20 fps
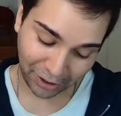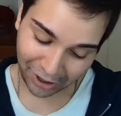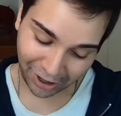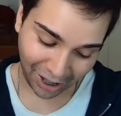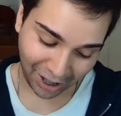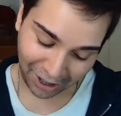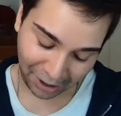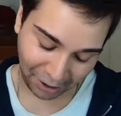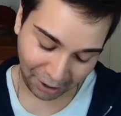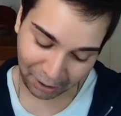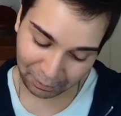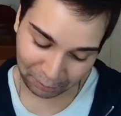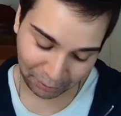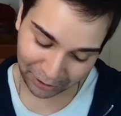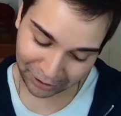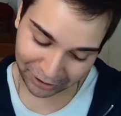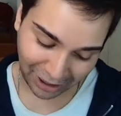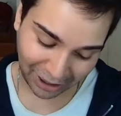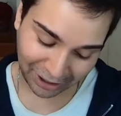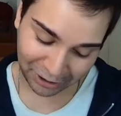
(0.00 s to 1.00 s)

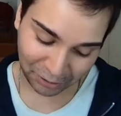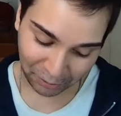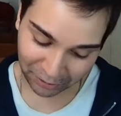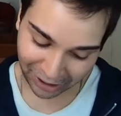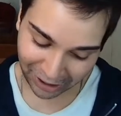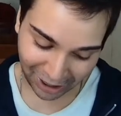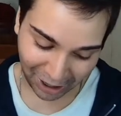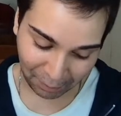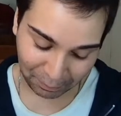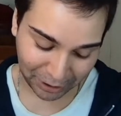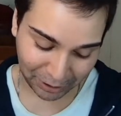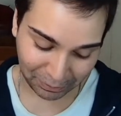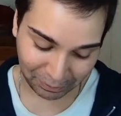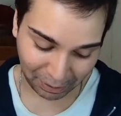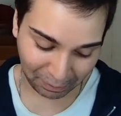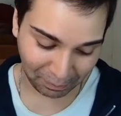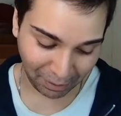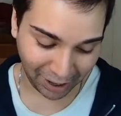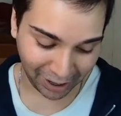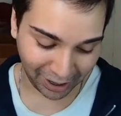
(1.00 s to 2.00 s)
That's the word that comes to my
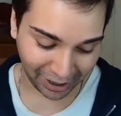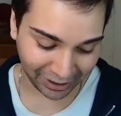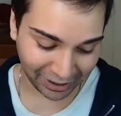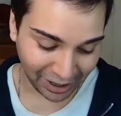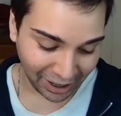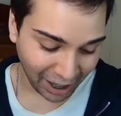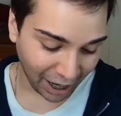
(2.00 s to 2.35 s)
mind.